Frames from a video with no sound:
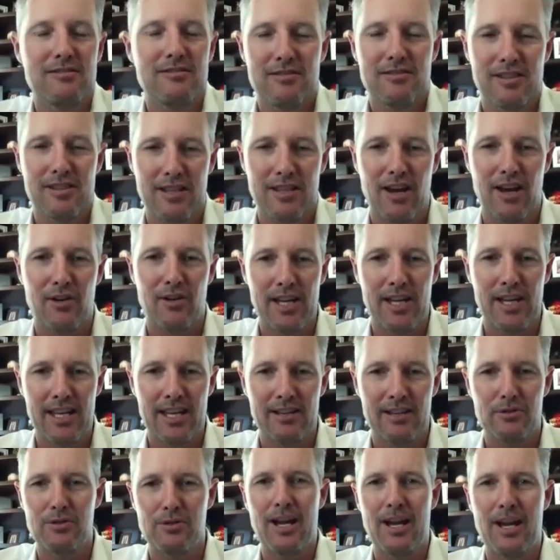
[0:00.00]
to go
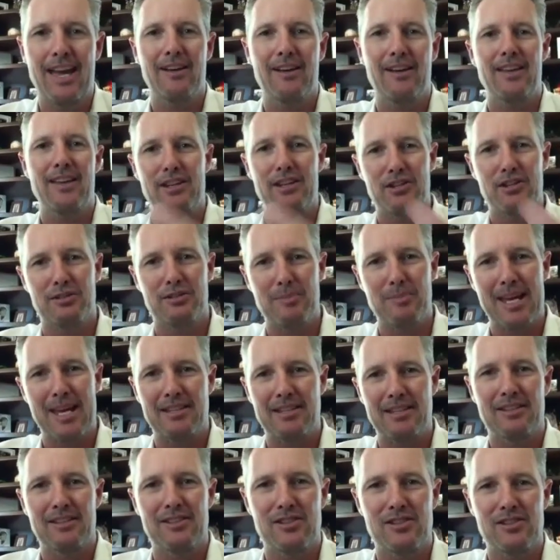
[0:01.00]
ahead, or how they should
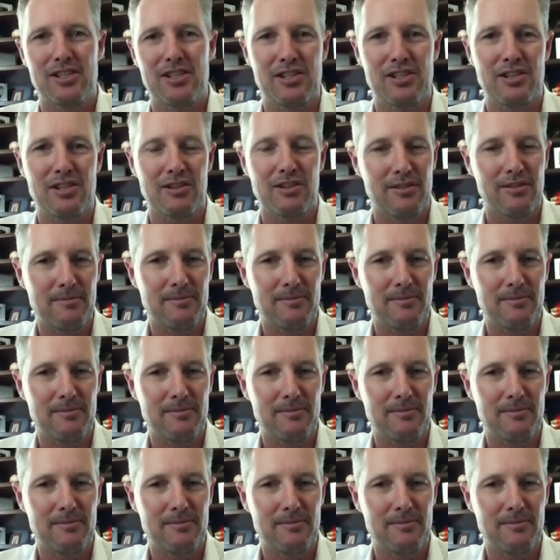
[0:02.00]
make the decision?